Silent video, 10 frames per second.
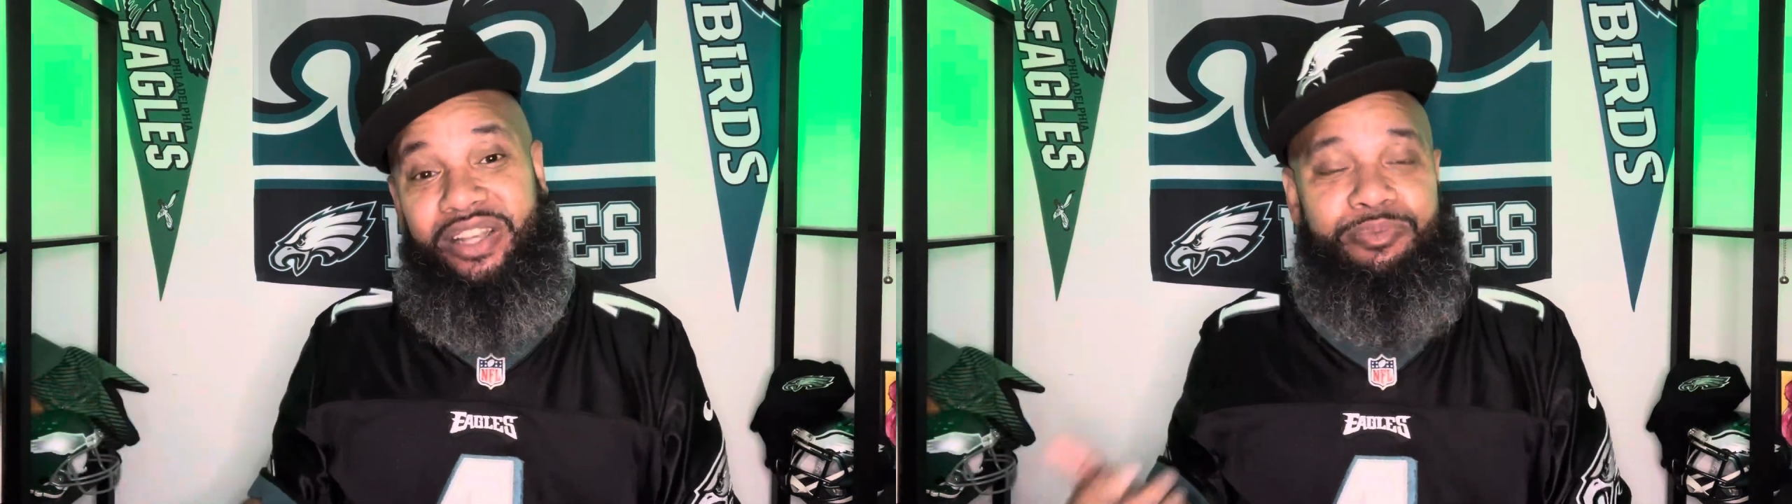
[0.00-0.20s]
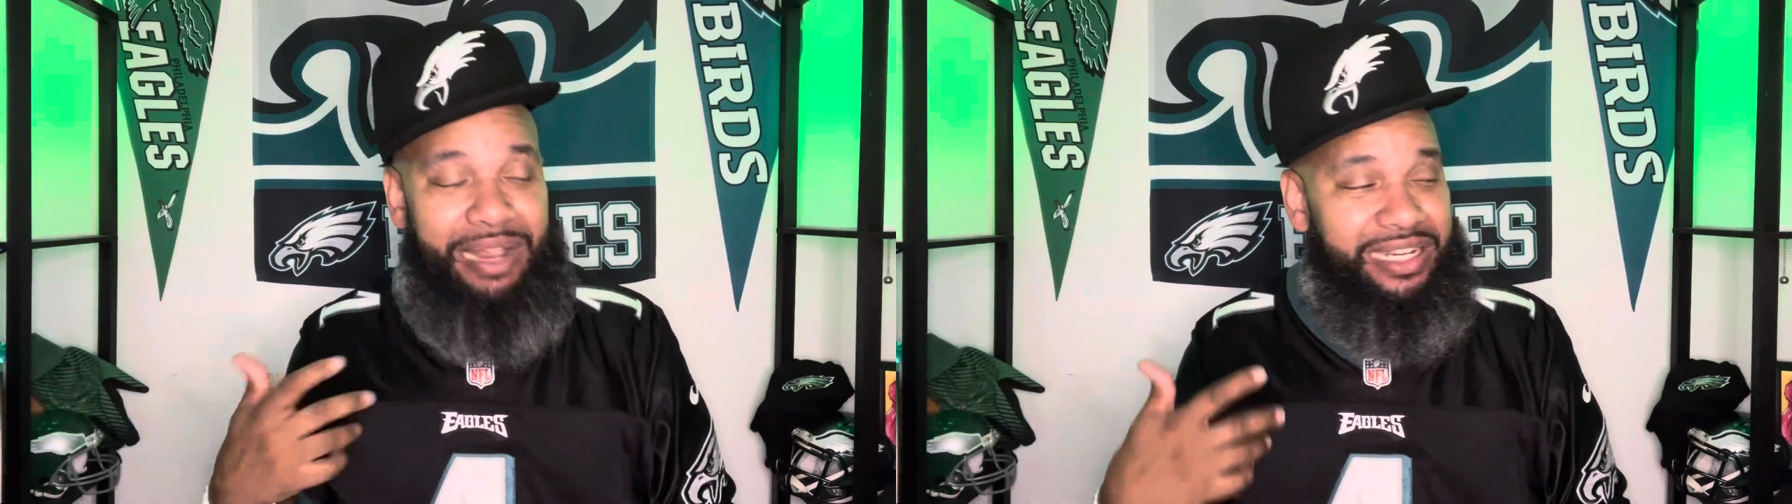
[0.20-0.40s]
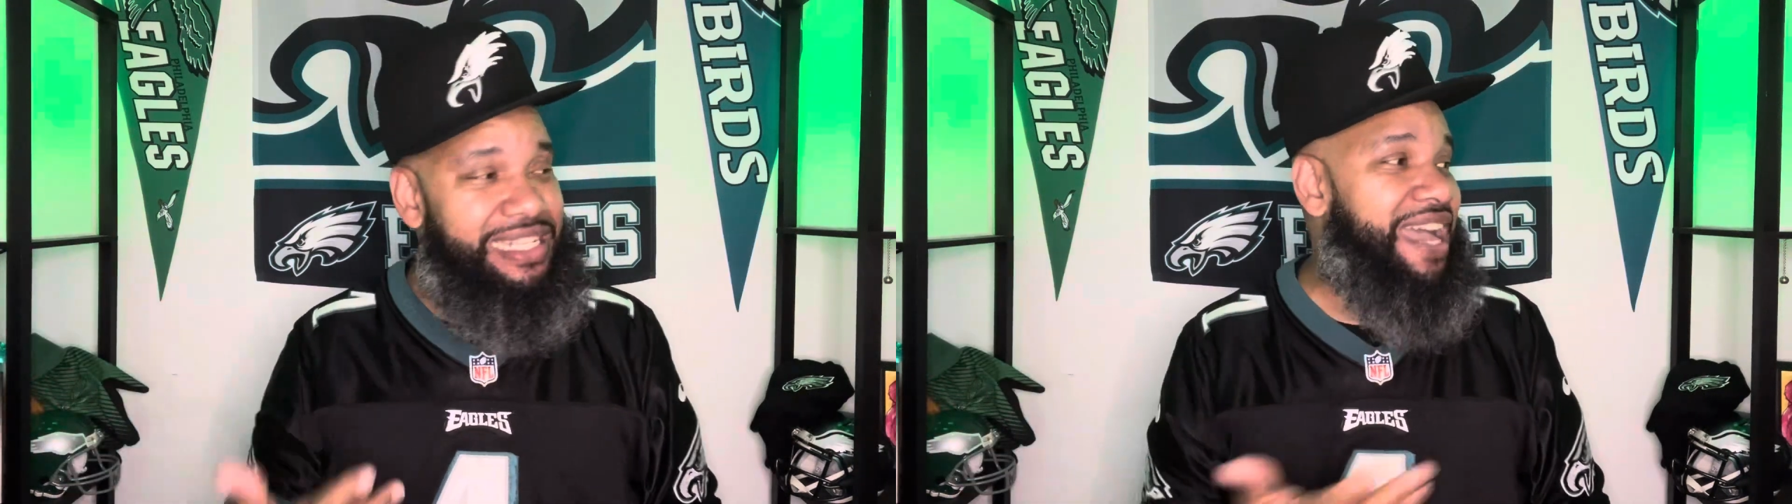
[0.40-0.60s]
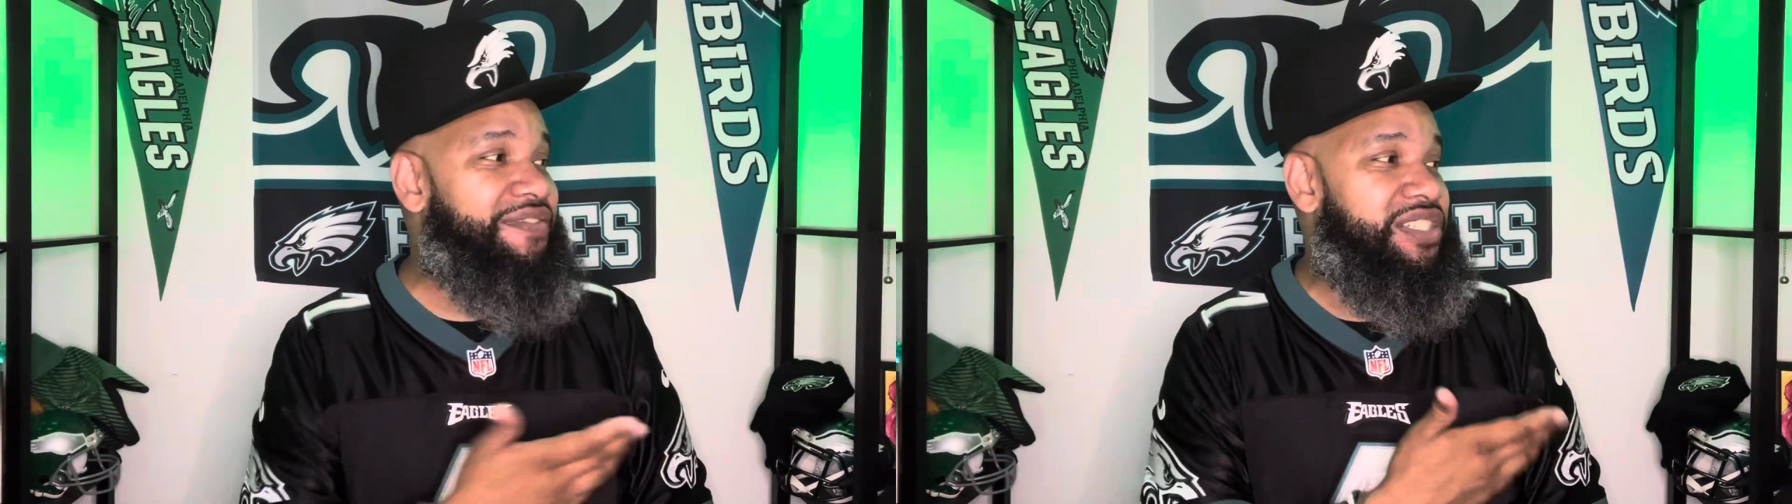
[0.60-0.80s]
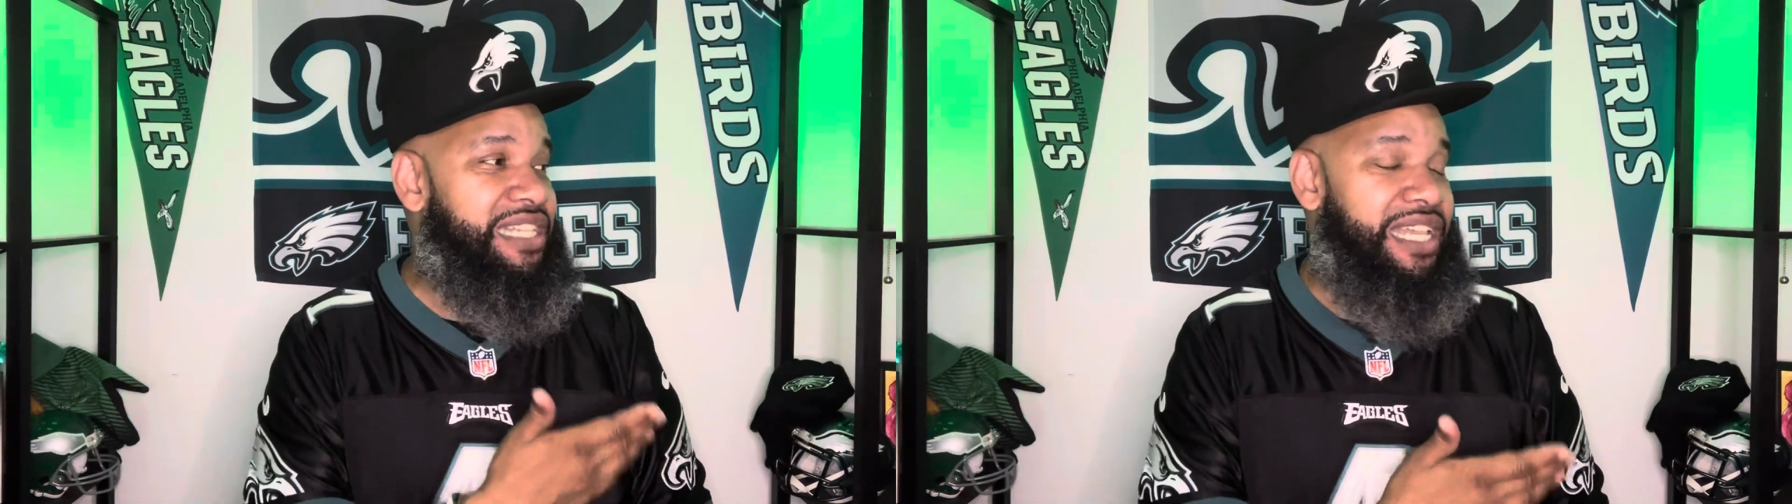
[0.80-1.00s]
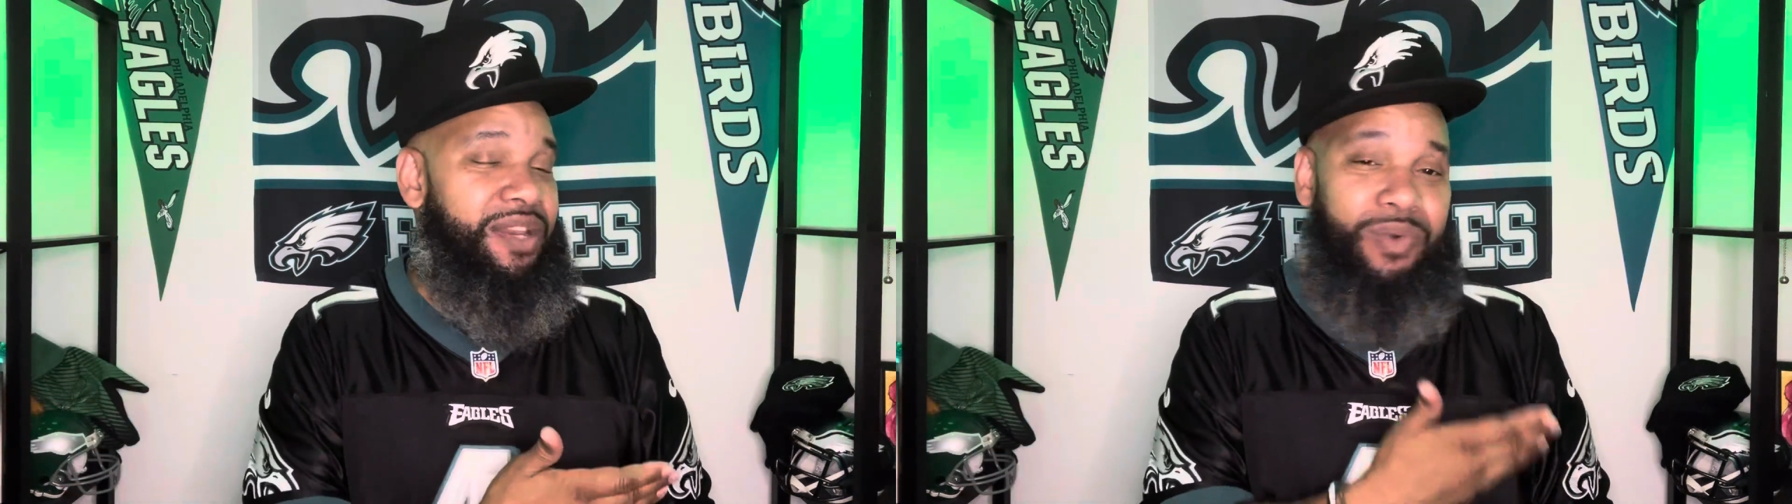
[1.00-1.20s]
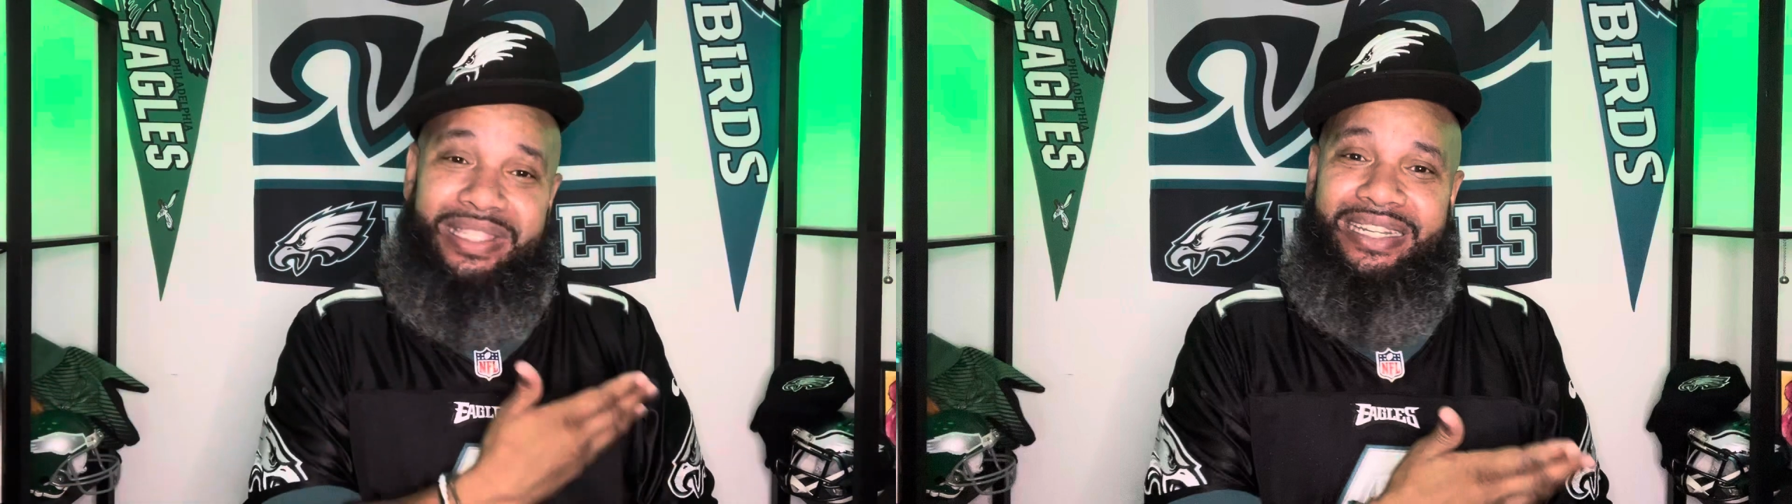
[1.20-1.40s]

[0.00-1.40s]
especially after seeing what